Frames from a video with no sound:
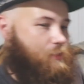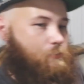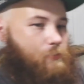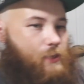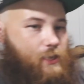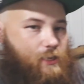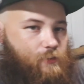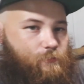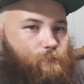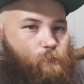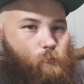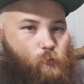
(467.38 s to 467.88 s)

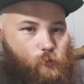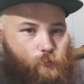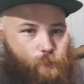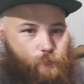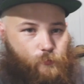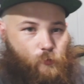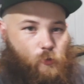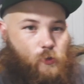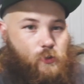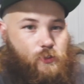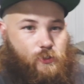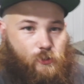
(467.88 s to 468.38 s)
made for
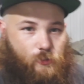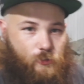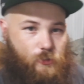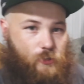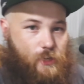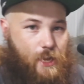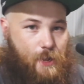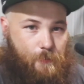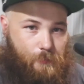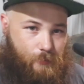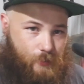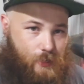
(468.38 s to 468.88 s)
4-cylinder
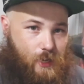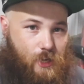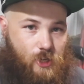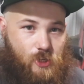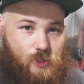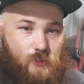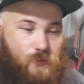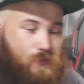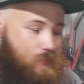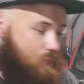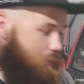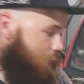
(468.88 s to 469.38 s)

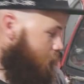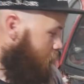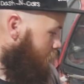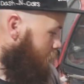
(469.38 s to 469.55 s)
applications,